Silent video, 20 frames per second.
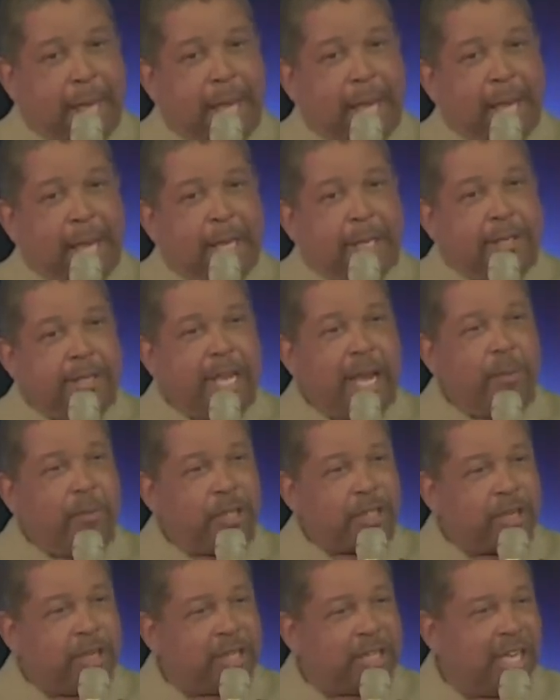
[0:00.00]
Now we
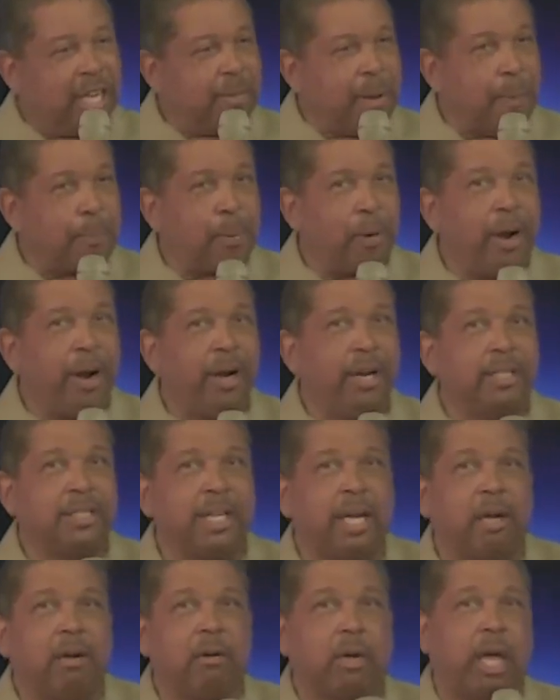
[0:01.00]
start thinking about prayer, and it's like,
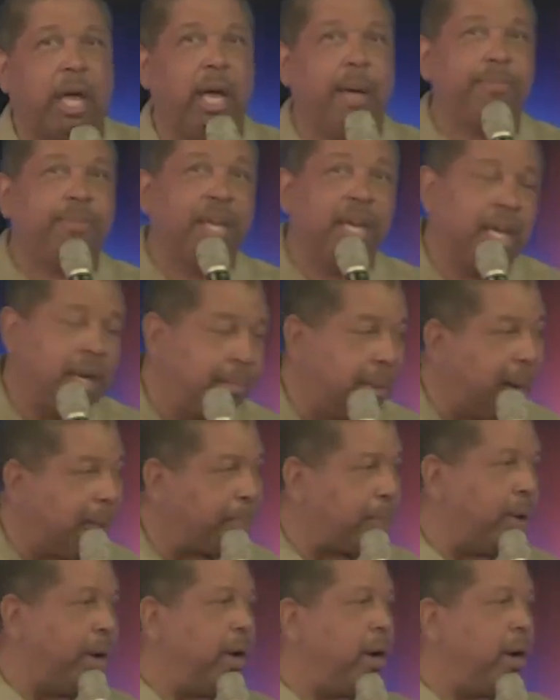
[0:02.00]
okay, I'm thinking about prayer.